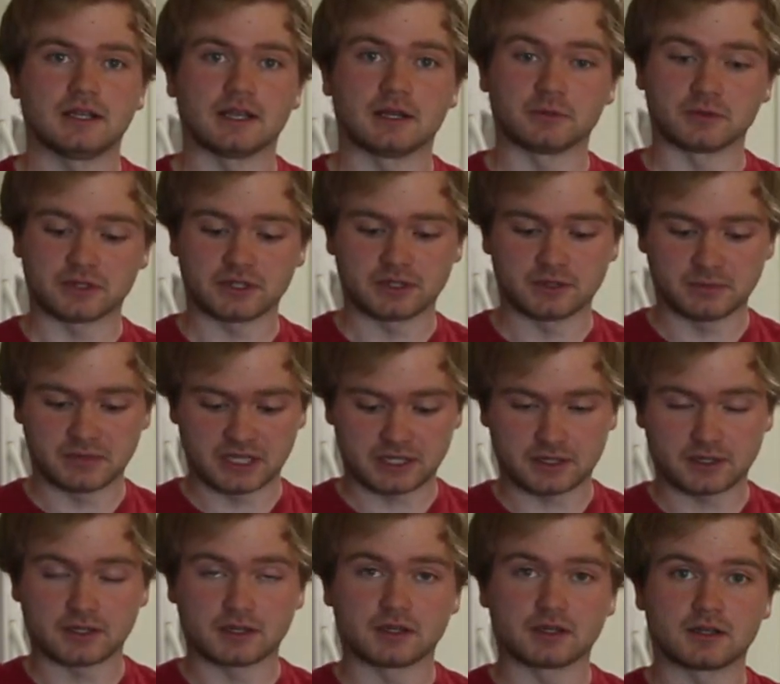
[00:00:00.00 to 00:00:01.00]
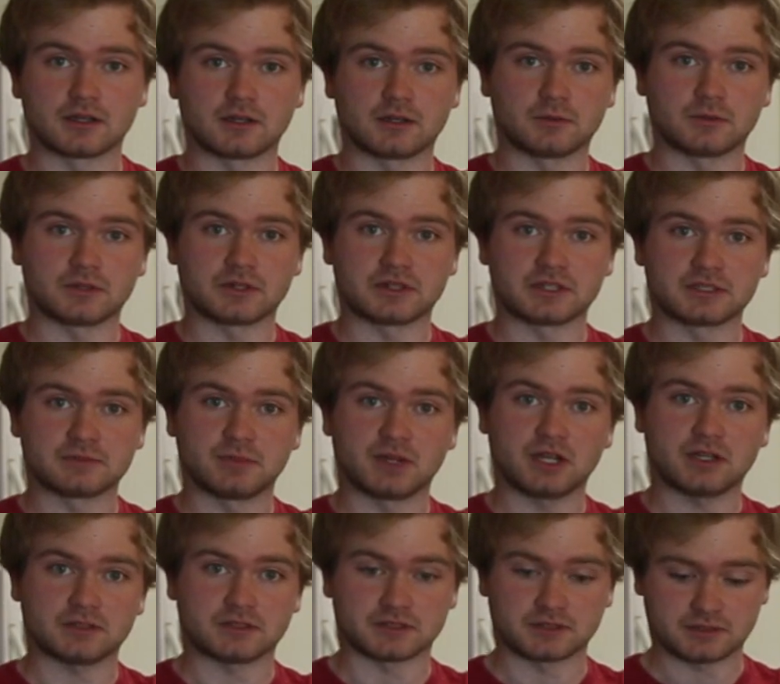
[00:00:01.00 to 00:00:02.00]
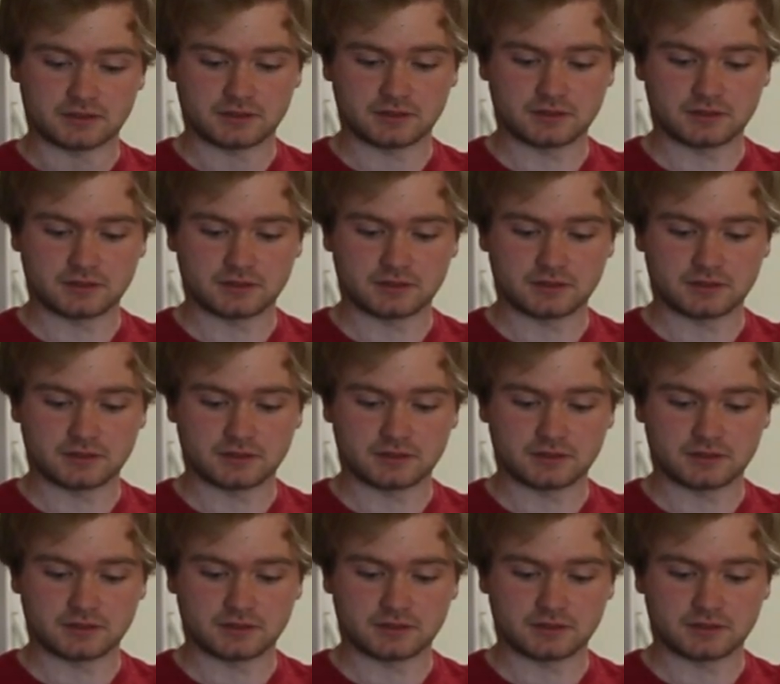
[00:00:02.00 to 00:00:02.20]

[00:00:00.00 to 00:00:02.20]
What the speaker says: And we're going to make one of these boxes.